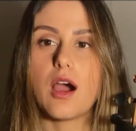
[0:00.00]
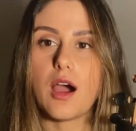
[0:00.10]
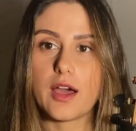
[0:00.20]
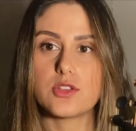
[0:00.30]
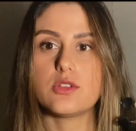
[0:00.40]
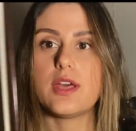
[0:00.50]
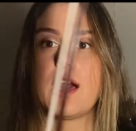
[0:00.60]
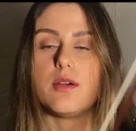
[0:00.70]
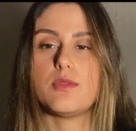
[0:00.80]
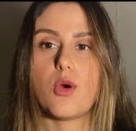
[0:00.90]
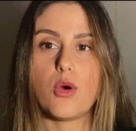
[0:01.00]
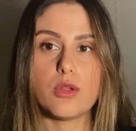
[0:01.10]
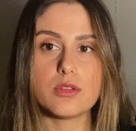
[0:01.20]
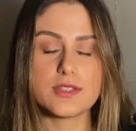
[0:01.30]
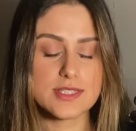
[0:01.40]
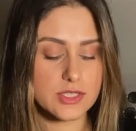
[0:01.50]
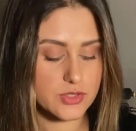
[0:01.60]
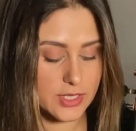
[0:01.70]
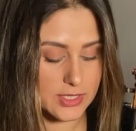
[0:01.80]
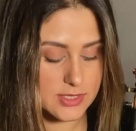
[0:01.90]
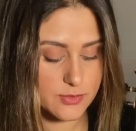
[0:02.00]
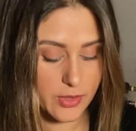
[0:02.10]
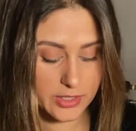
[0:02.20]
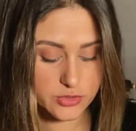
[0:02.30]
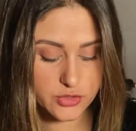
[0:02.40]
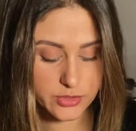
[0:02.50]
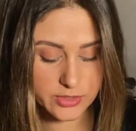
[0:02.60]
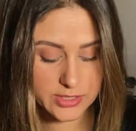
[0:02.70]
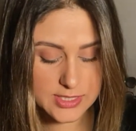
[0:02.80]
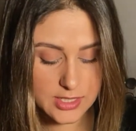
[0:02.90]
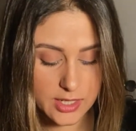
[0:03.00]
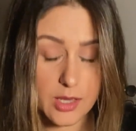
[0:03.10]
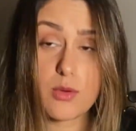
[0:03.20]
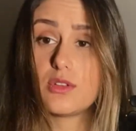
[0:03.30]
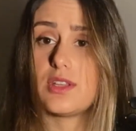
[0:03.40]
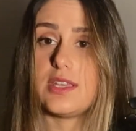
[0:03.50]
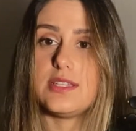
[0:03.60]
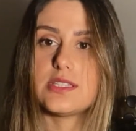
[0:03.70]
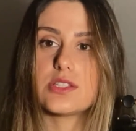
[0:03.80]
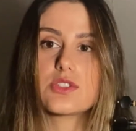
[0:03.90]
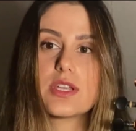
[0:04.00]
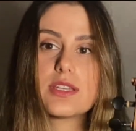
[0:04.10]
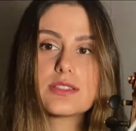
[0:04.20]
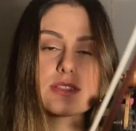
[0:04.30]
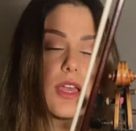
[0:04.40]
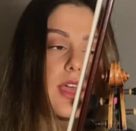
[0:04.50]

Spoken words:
I don't have all the strings fine tuners. I have only E string,